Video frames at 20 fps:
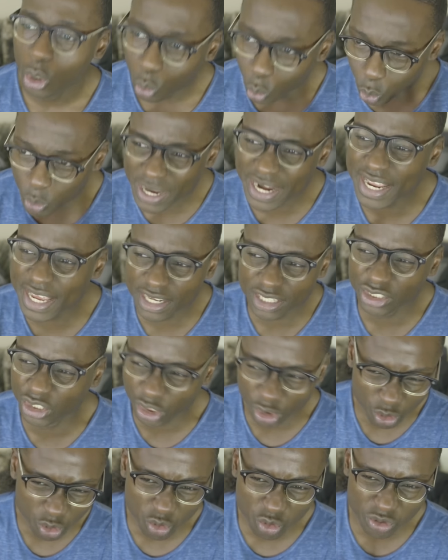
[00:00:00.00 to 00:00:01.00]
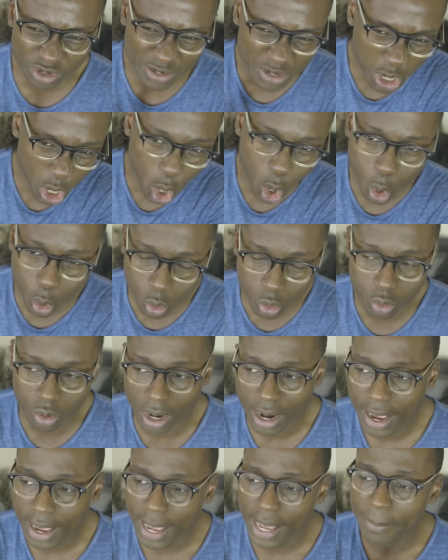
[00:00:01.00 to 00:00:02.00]
went into, you
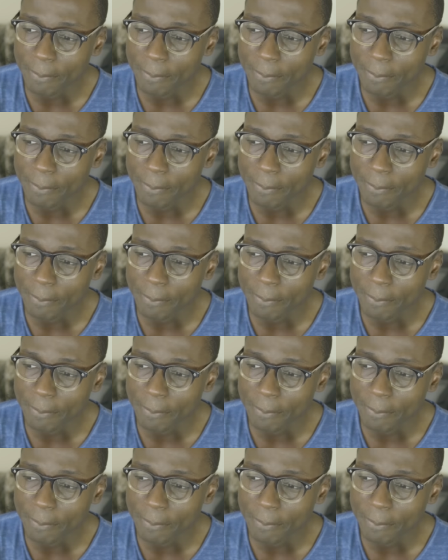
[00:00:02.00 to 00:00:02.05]
know,